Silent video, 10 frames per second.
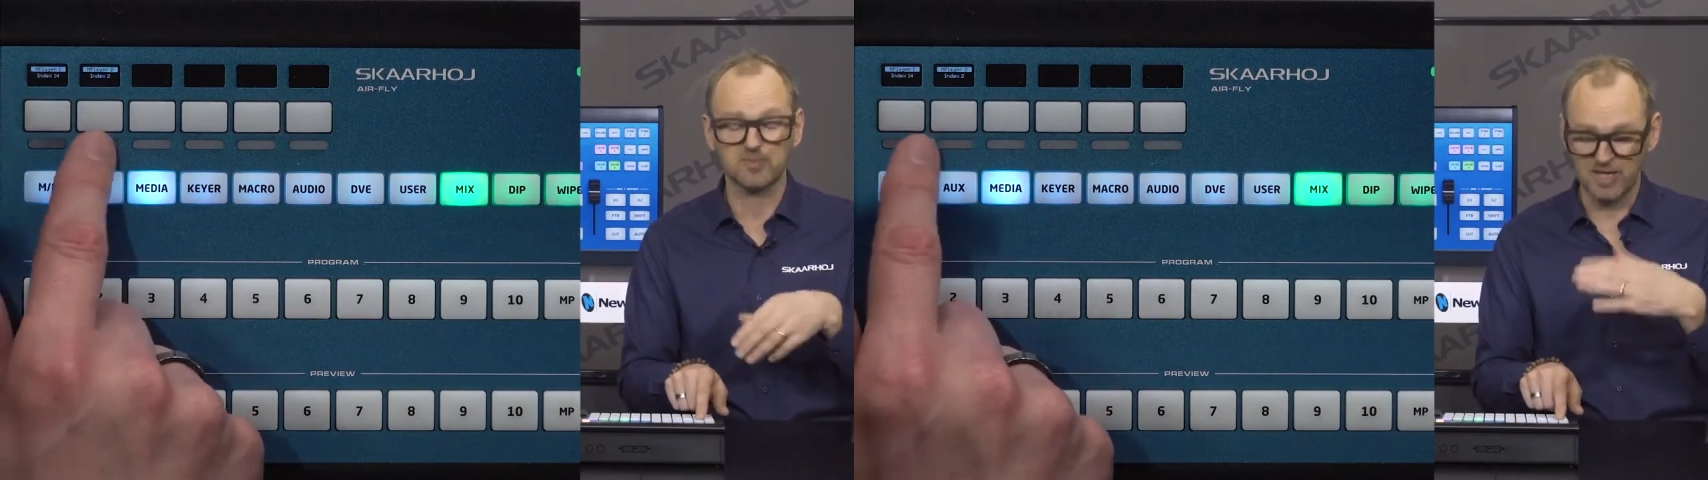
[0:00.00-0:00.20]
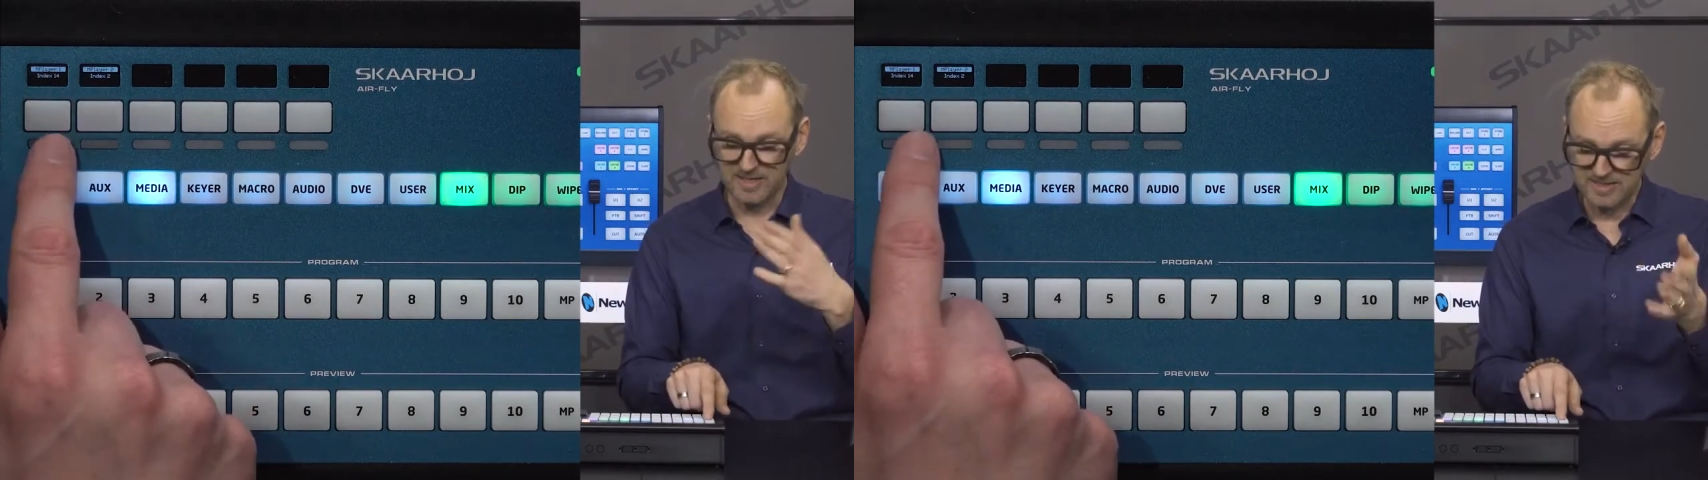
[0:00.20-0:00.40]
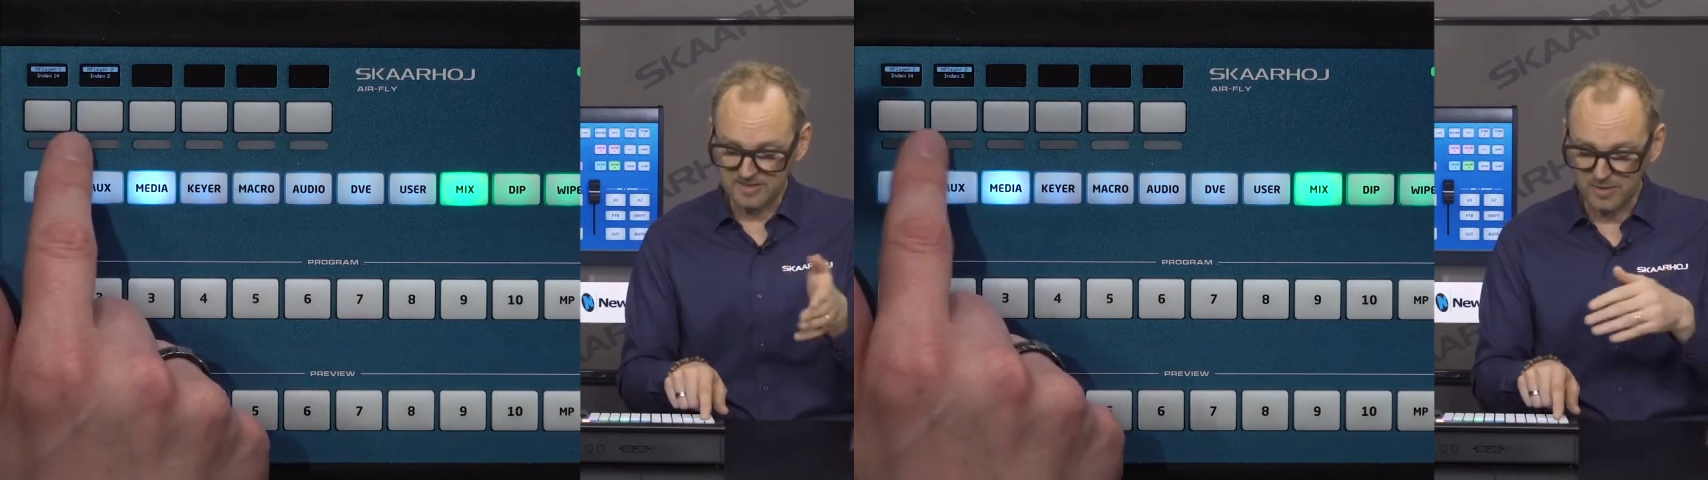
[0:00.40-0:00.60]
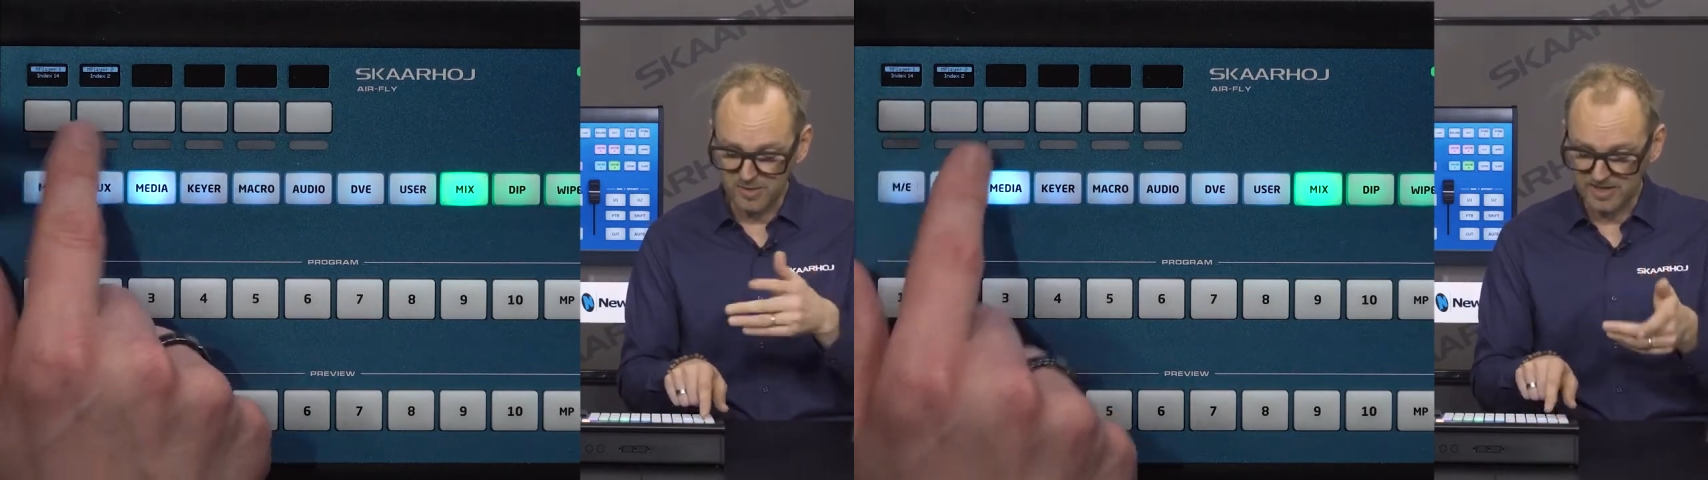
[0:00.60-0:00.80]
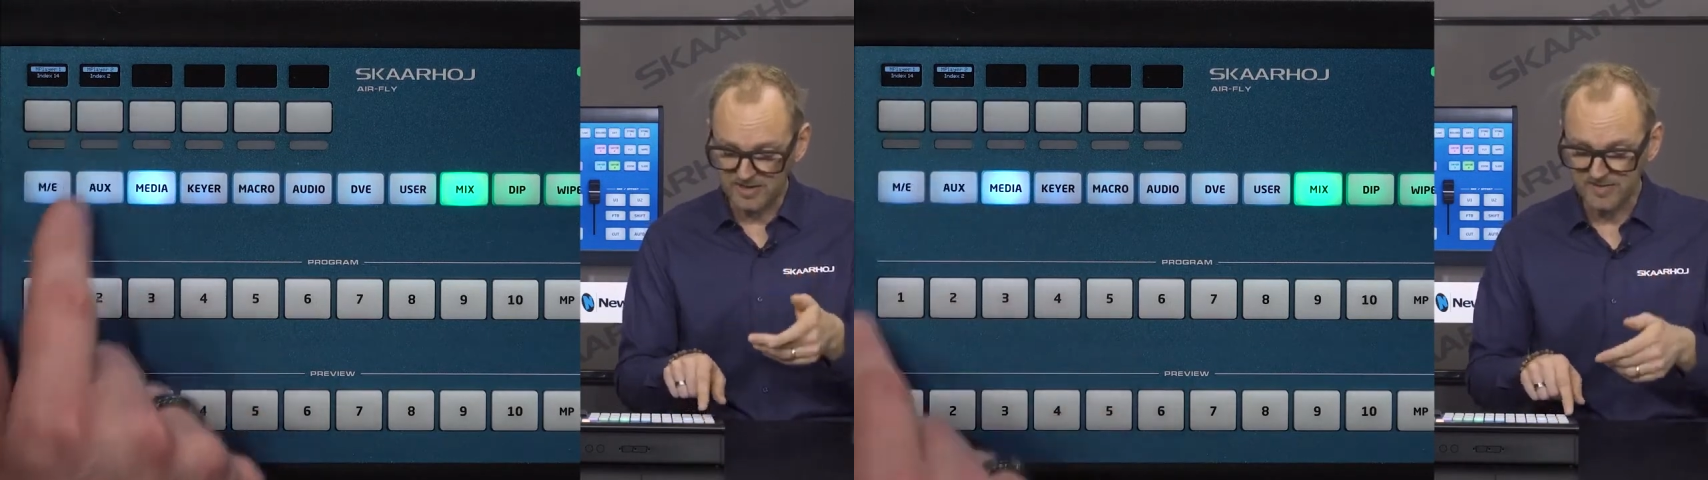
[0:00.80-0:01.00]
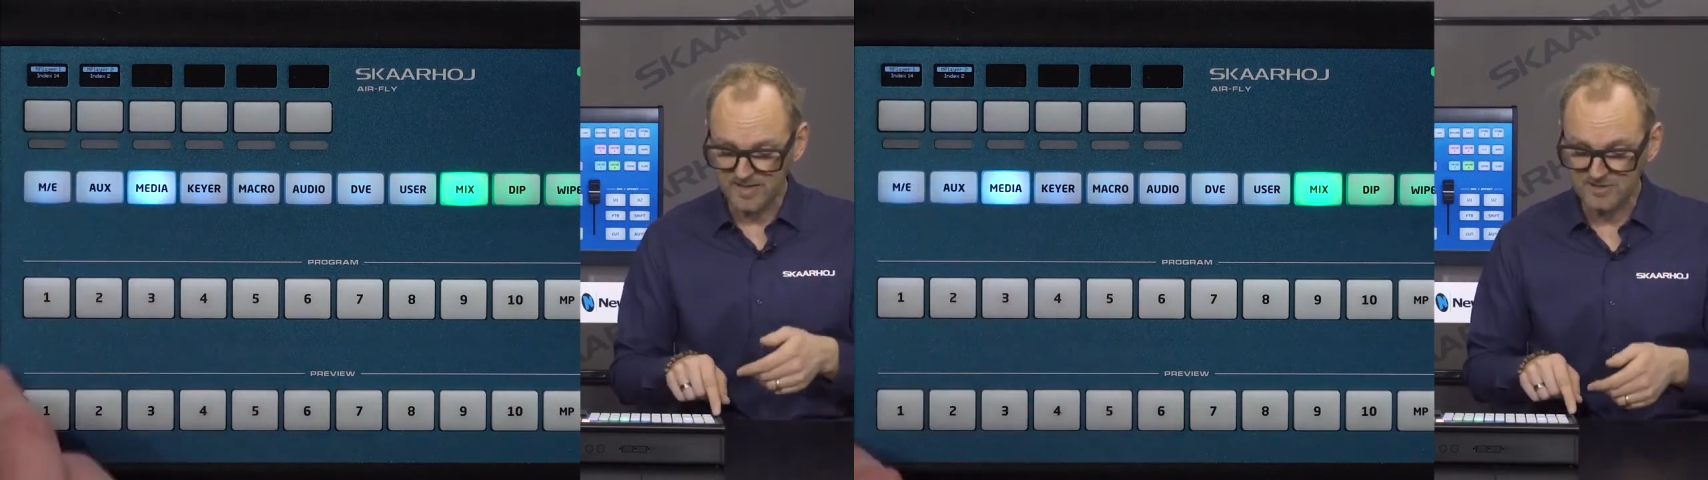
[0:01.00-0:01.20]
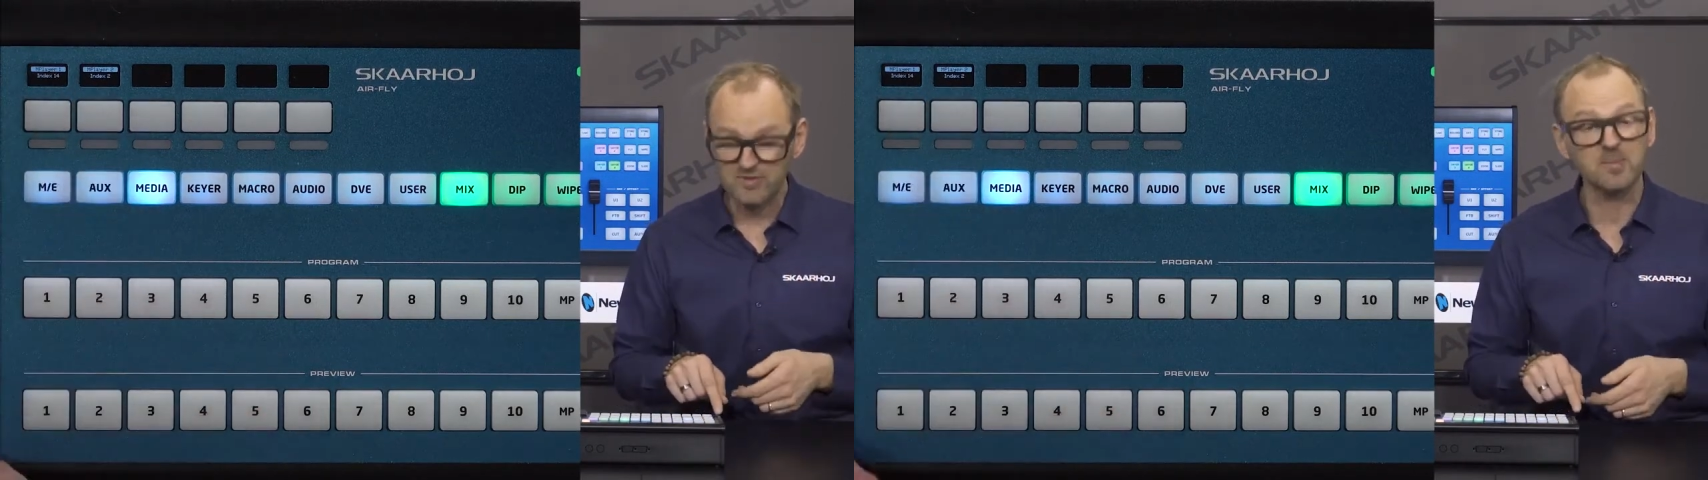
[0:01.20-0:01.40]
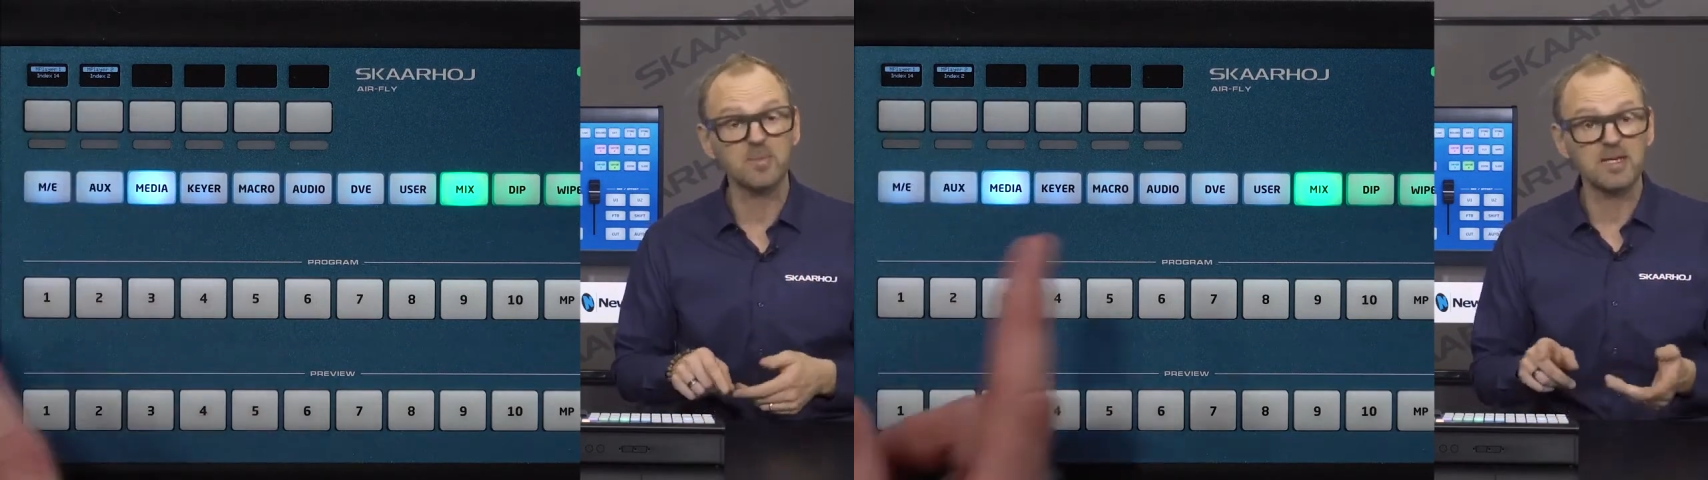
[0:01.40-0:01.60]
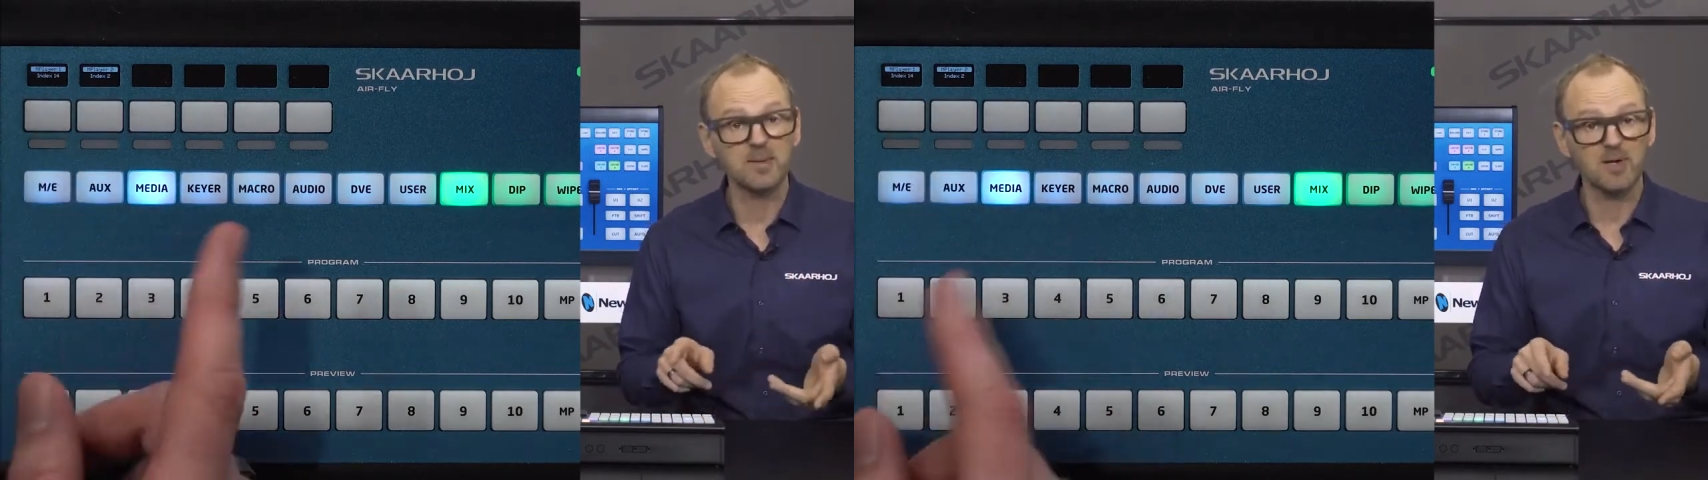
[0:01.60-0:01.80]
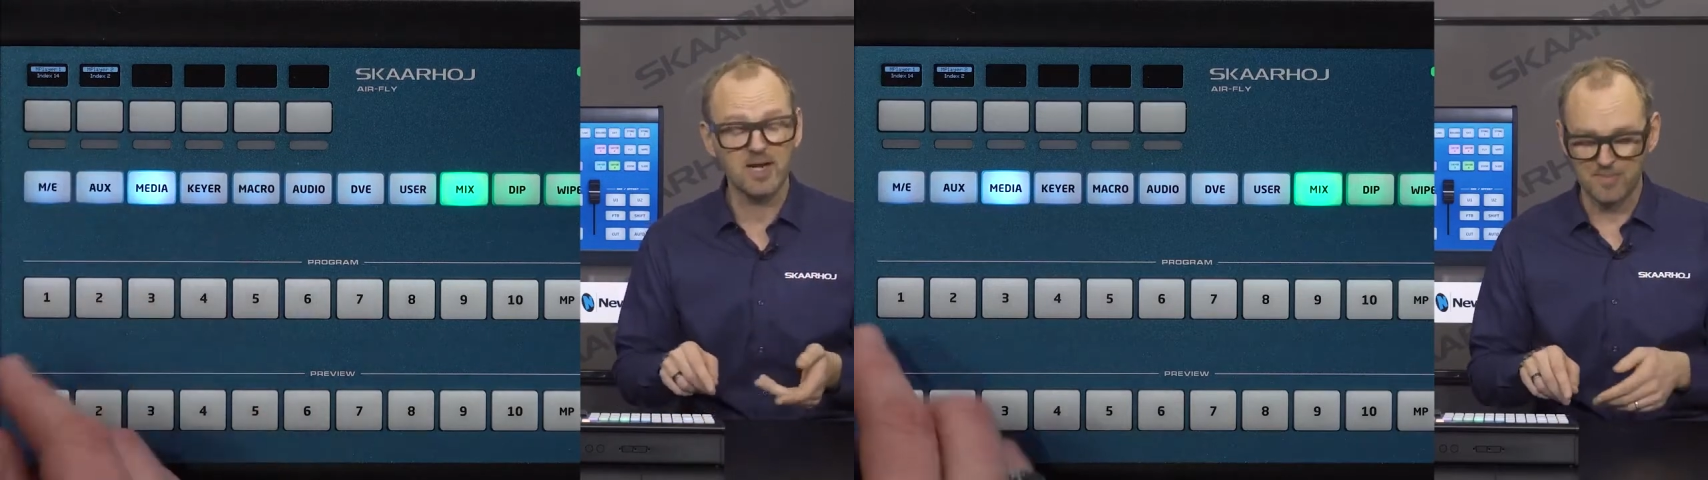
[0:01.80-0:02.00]
but I didn't load anything into the media
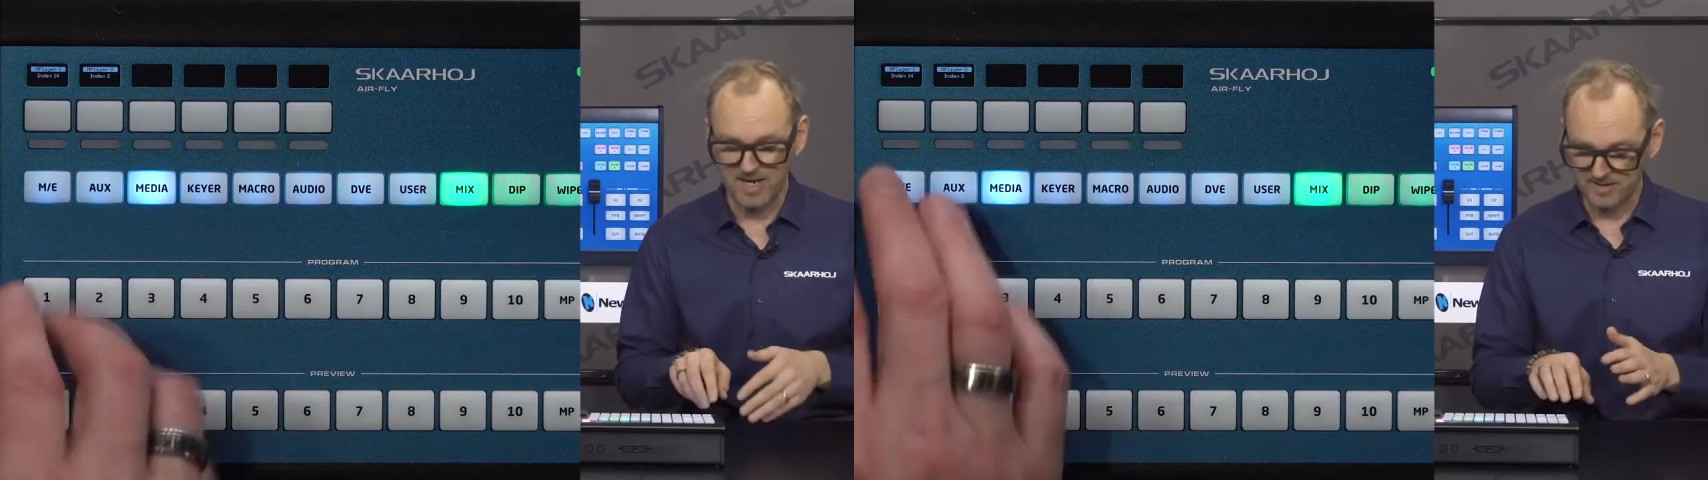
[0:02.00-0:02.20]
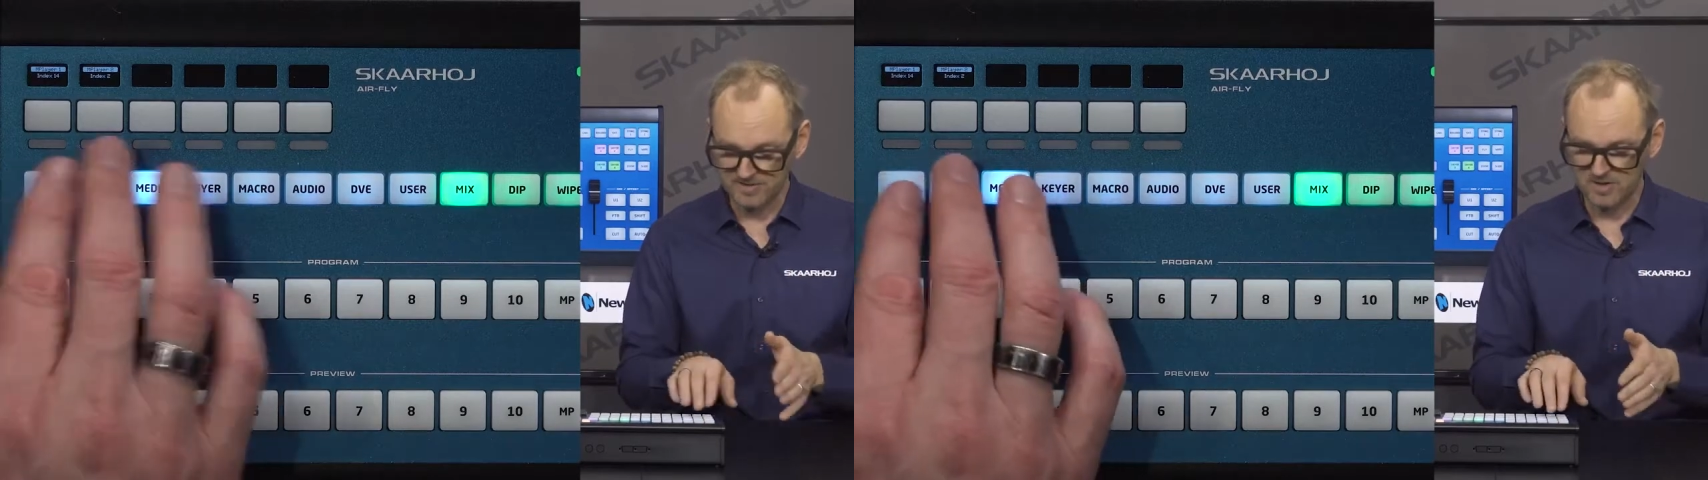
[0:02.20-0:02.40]
player bank,